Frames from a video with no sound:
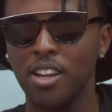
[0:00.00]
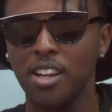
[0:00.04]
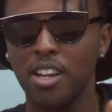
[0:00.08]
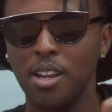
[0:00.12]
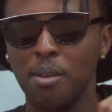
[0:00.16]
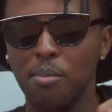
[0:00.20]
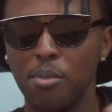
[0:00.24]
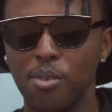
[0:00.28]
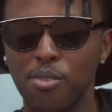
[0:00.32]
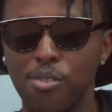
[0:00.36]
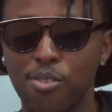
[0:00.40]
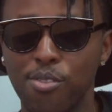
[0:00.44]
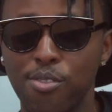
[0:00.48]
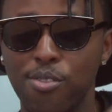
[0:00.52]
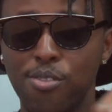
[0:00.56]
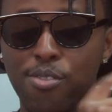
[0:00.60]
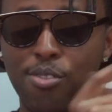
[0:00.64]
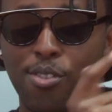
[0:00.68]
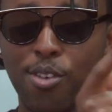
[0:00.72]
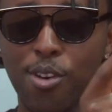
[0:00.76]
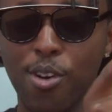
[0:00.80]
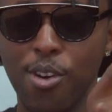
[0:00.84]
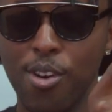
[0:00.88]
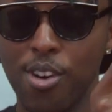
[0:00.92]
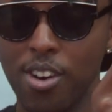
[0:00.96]
Number
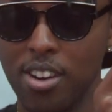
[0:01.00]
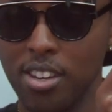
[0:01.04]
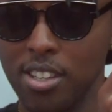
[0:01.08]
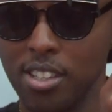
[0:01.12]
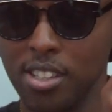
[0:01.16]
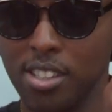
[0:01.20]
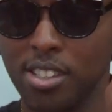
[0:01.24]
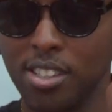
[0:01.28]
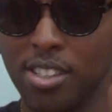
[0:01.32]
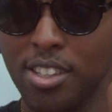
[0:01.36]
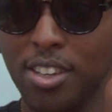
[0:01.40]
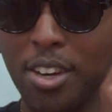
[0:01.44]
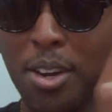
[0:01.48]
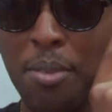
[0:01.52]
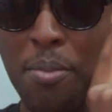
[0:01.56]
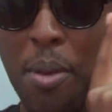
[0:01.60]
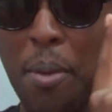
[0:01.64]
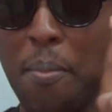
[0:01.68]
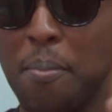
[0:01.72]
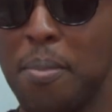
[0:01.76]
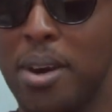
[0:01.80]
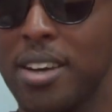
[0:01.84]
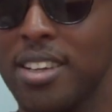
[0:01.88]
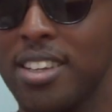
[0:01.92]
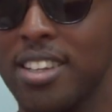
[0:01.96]
4 on
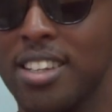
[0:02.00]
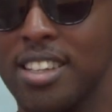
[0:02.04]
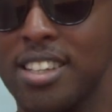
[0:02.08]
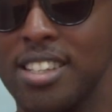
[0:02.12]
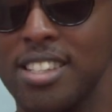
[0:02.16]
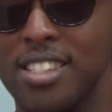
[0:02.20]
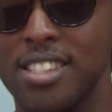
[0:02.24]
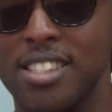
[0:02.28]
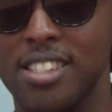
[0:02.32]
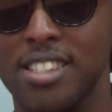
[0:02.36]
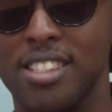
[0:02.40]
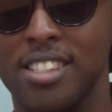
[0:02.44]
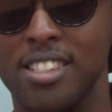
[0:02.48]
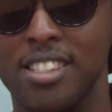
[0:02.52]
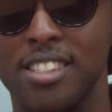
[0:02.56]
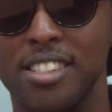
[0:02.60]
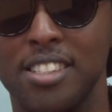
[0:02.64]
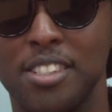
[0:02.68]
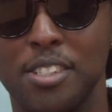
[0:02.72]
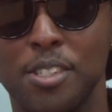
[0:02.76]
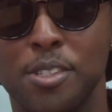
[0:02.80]
my bucket list.